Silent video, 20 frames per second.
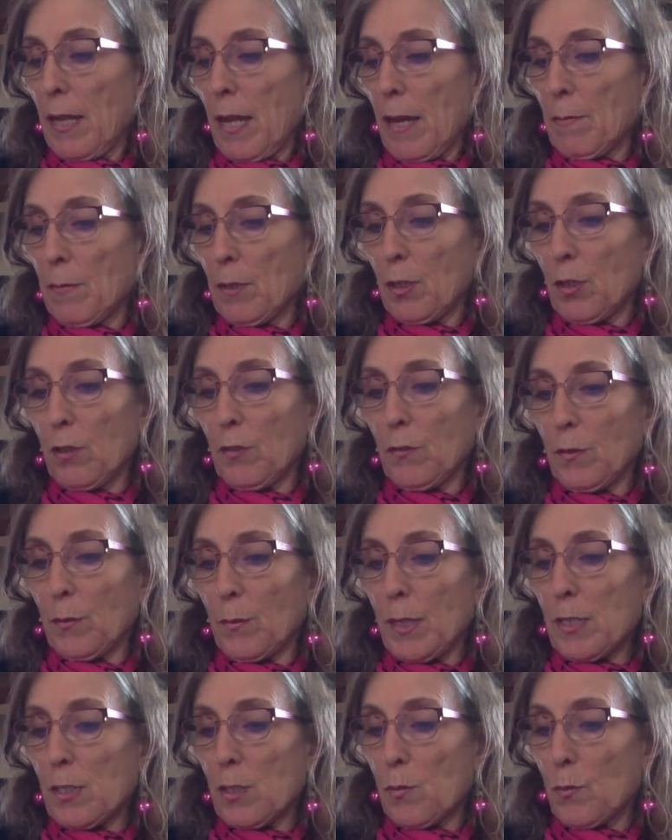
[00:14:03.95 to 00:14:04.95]
Aunt Minerva
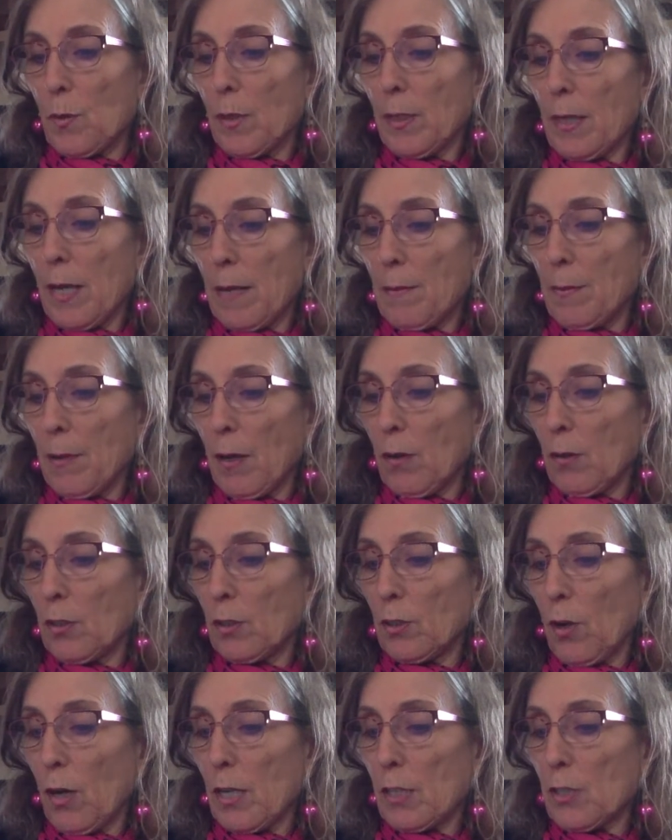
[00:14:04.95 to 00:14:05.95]
raised one eyebrow
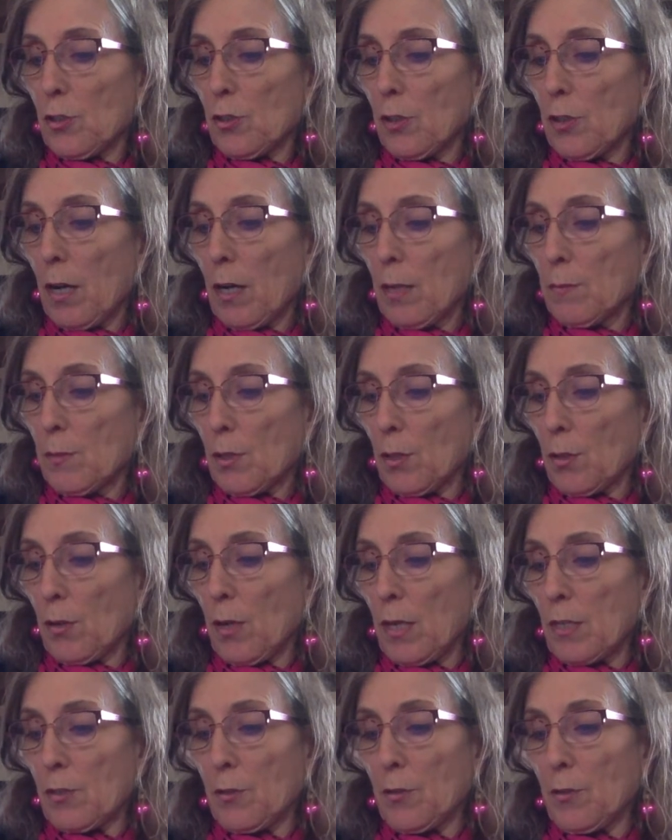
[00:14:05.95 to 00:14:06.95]
and crossed her arms
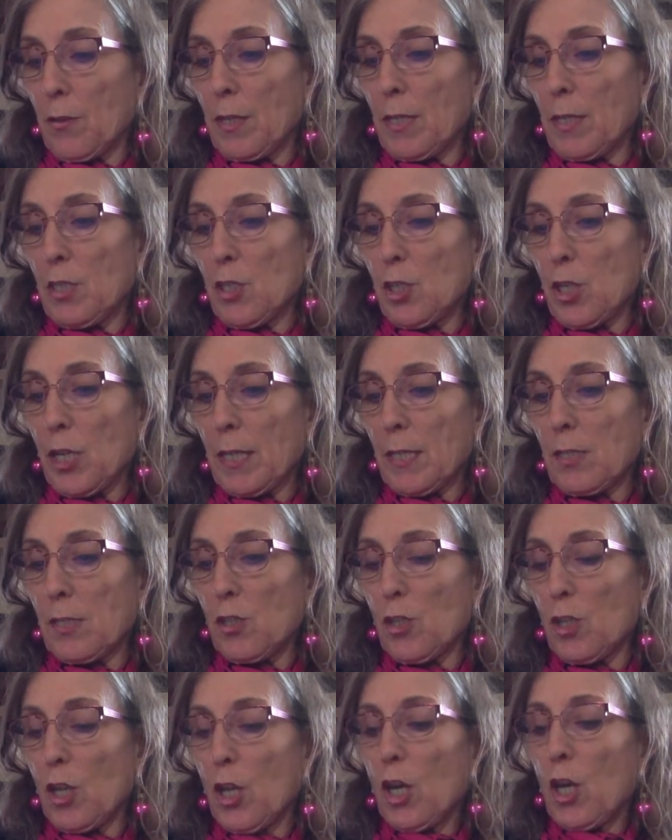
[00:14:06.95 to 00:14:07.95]
across her thin chest.